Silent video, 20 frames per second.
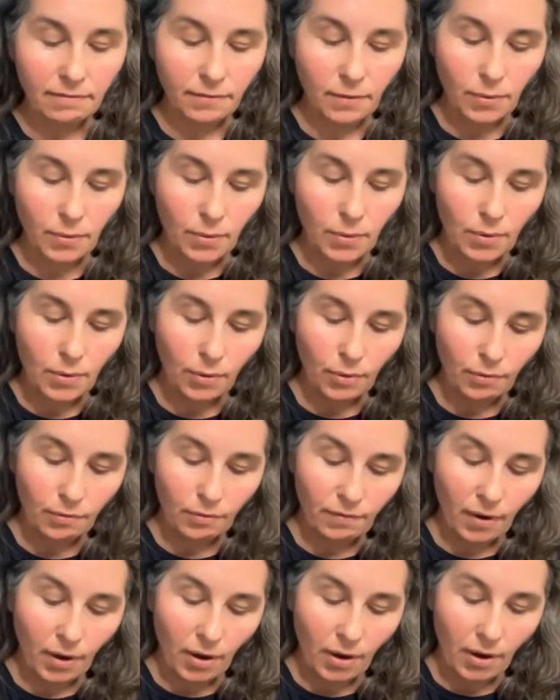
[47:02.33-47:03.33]
4 or
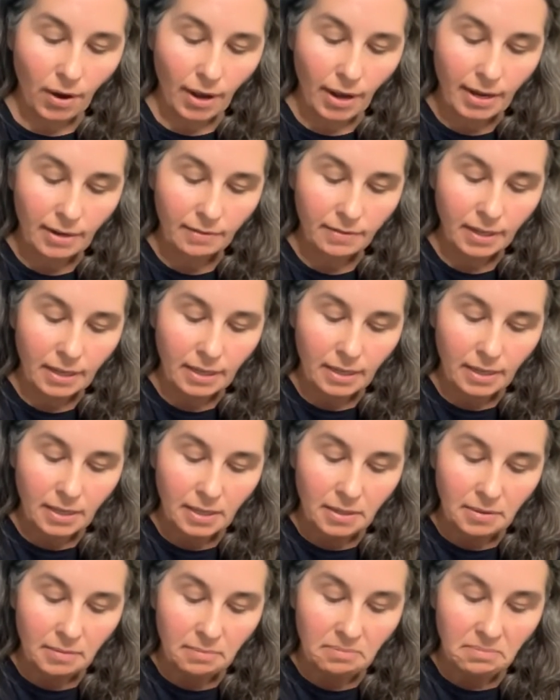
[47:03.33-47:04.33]
5.
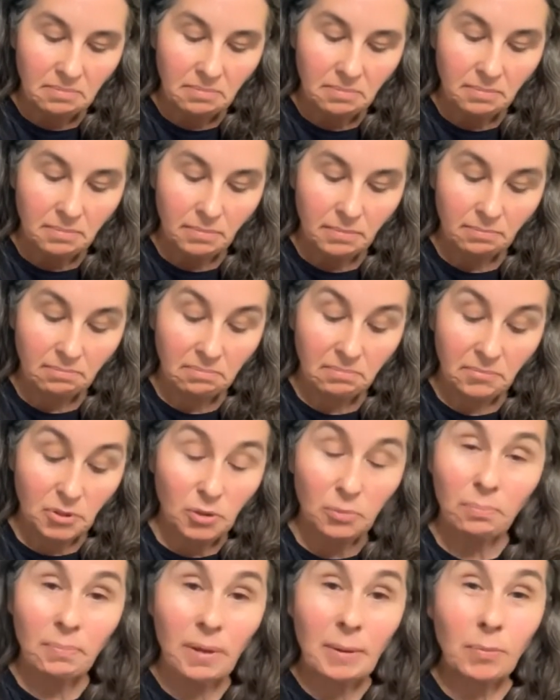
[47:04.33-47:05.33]

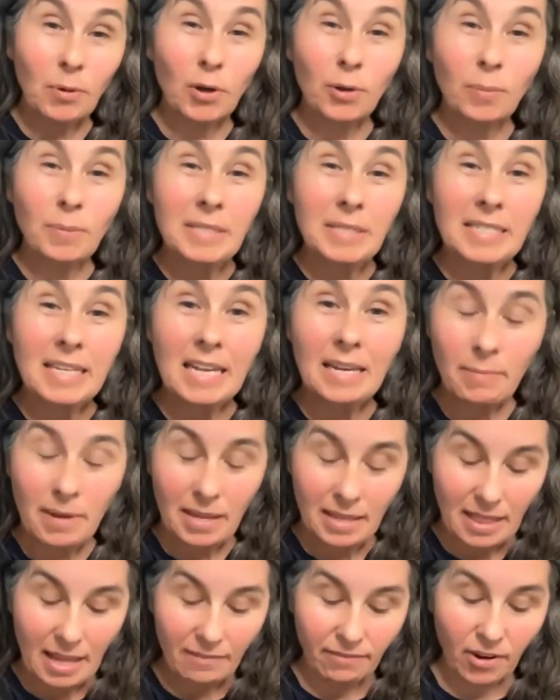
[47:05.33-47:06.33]
Some people come and see me
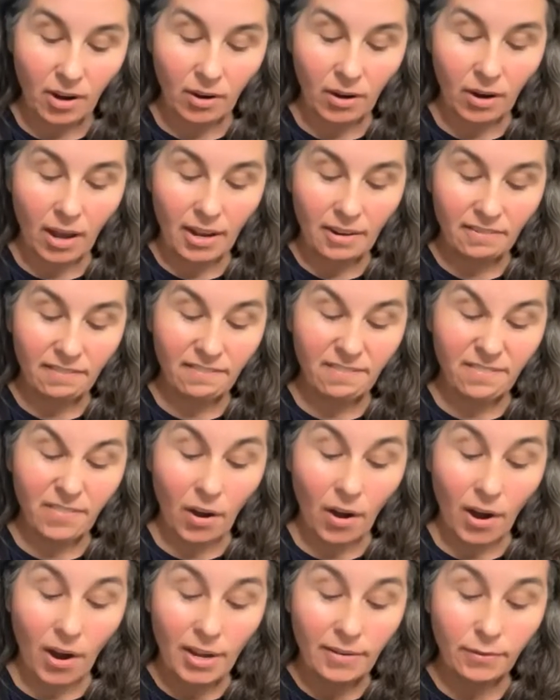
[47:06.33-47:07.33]
and they've got like
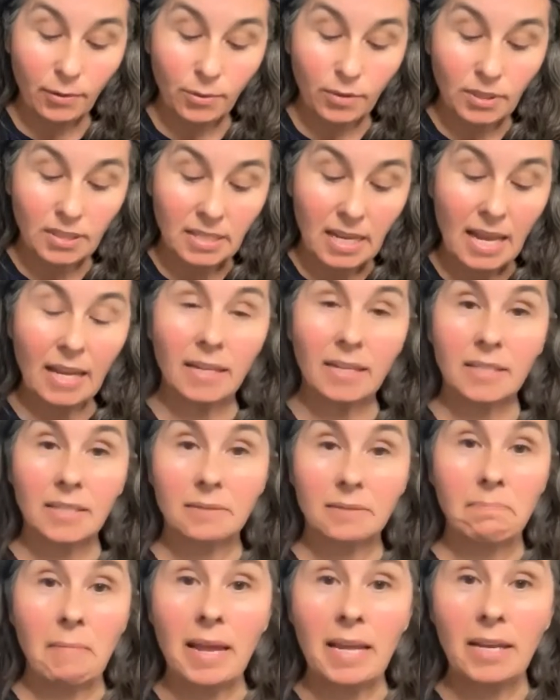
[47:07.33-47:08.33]
5 or
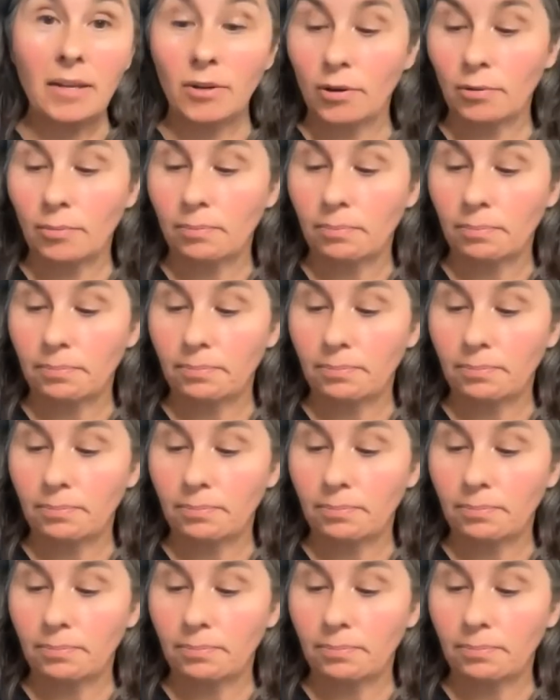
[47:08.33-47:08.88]
6 makeup